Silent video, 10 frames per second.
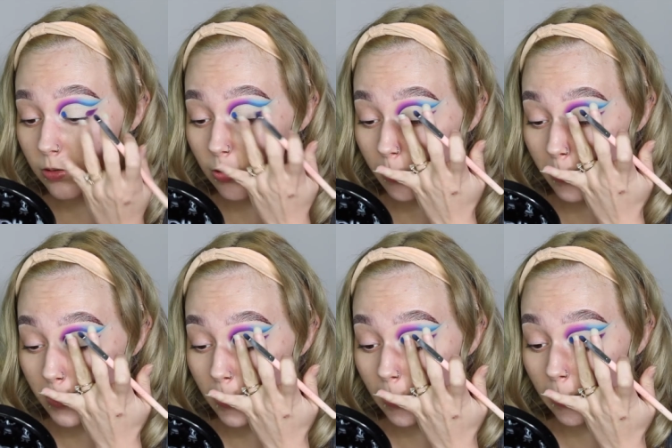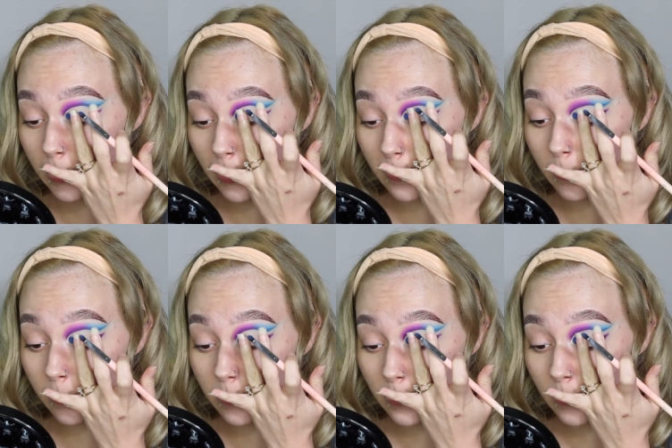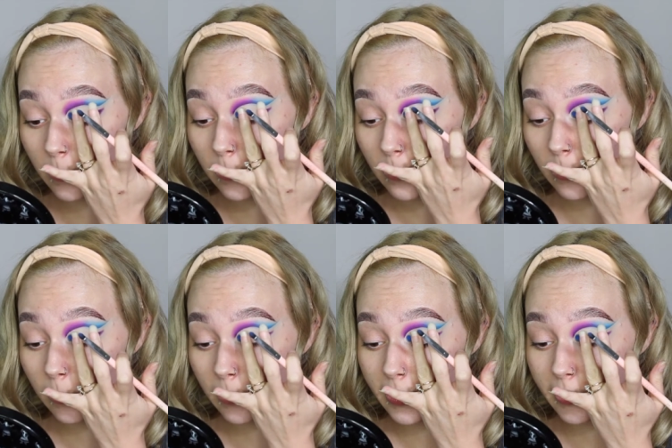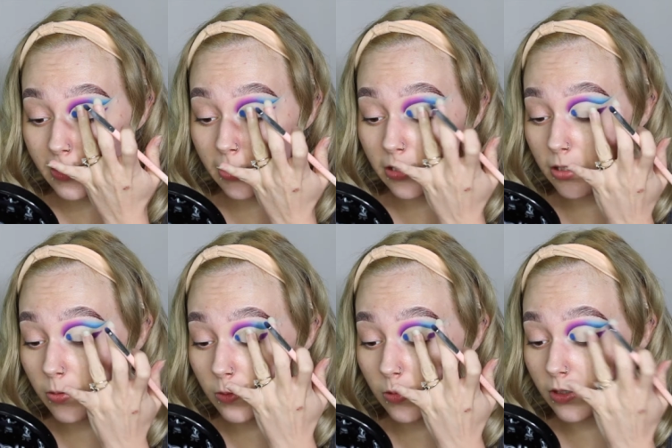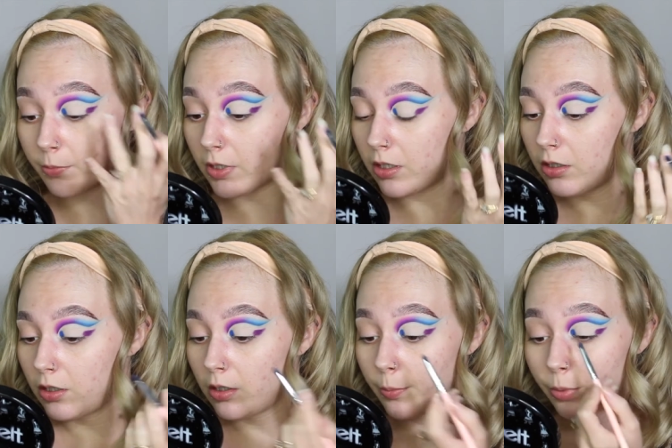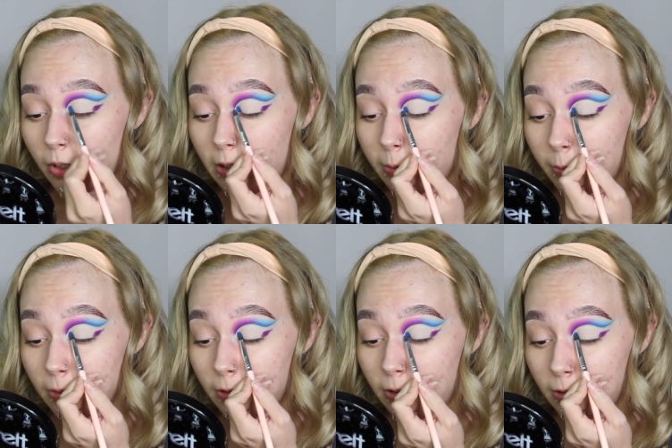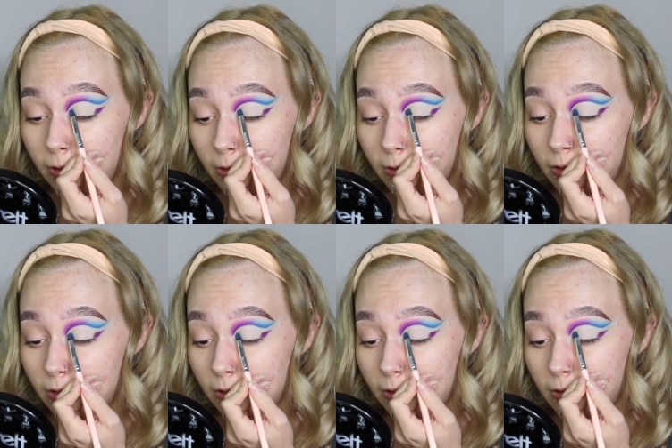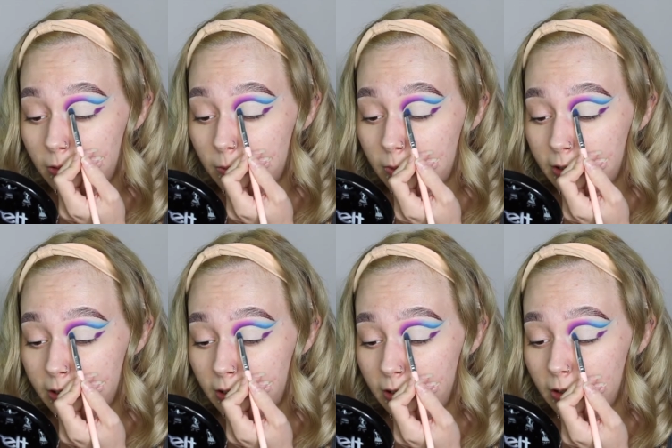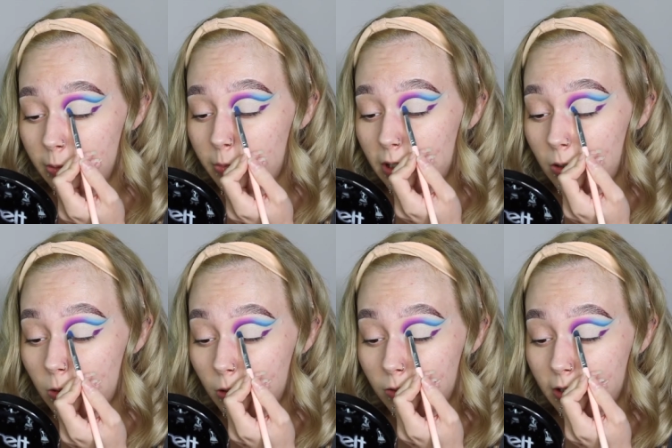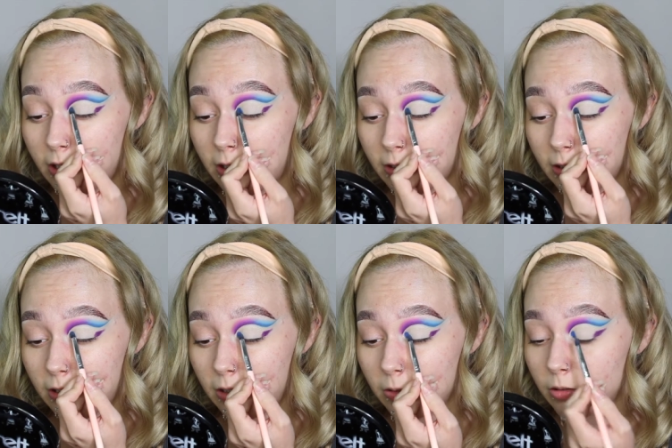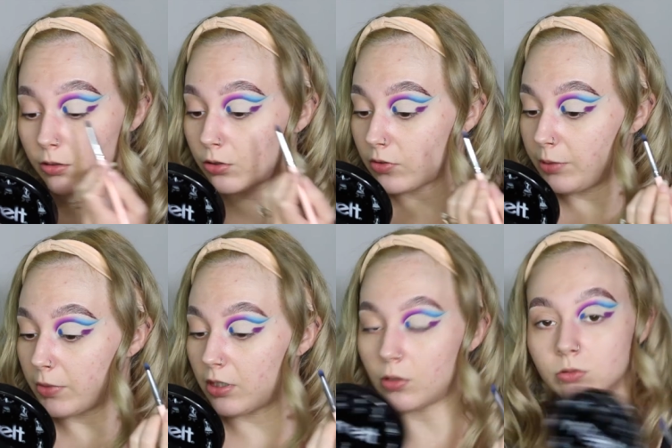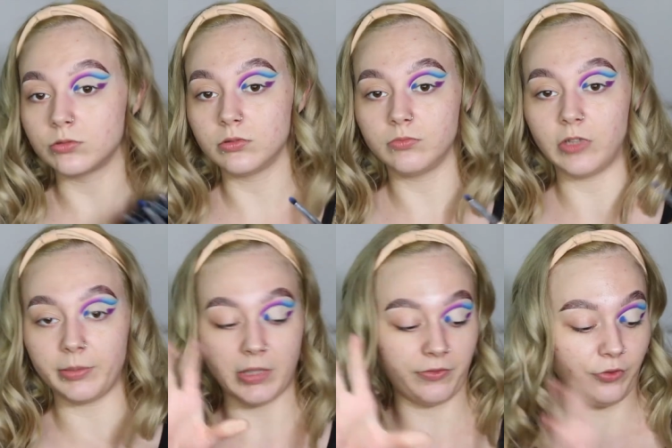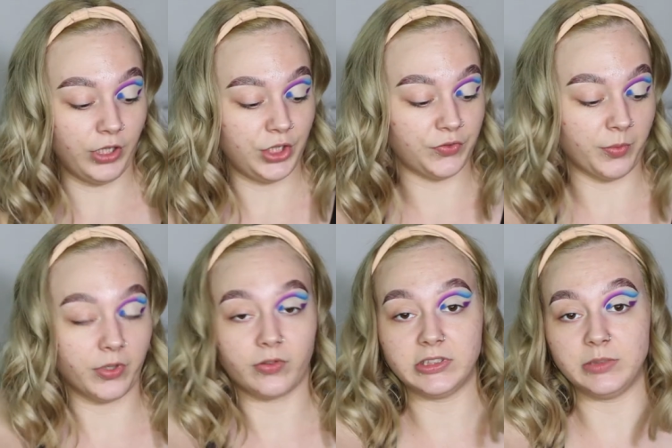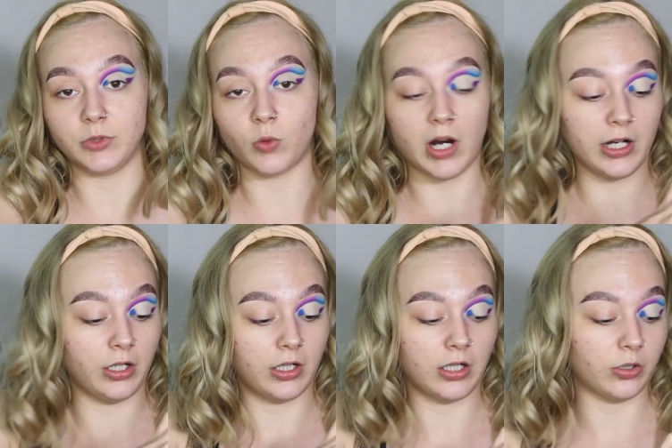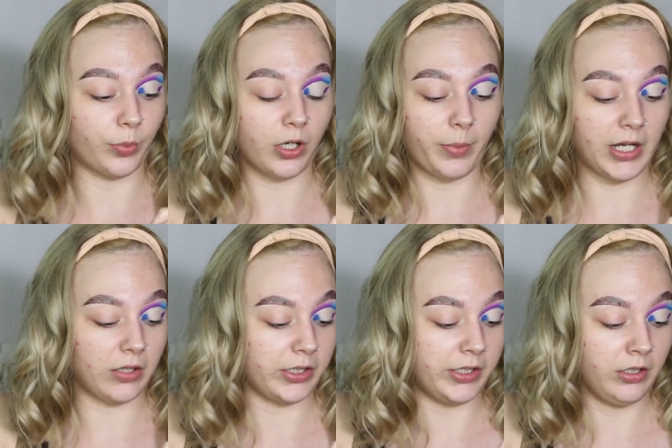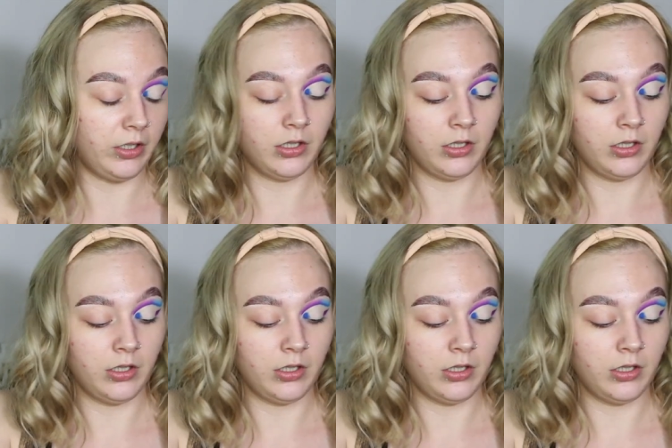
And I'm going to try to get that little crease that I got going on in my primer to go away. My card ran out, so I had to go through and delete my old, like my footage from the Lizzie McGuire ColourPop palette,